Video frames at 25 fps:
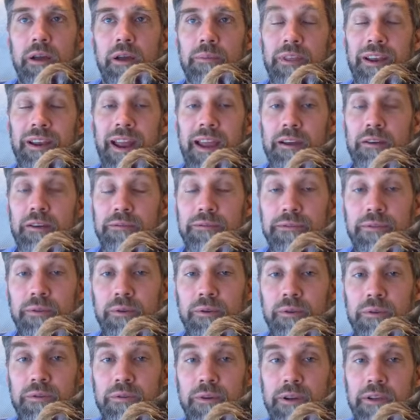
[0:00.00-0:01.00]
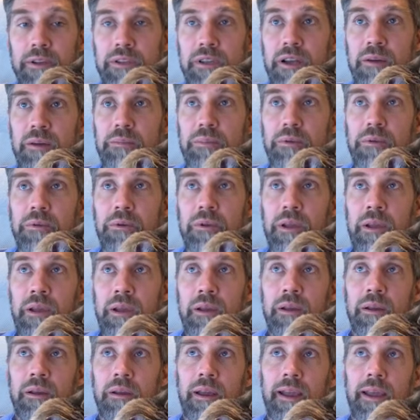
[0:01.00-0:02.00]
the lack of food, for example,
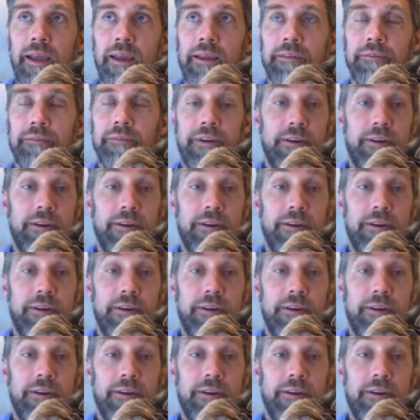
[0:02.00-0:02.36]
and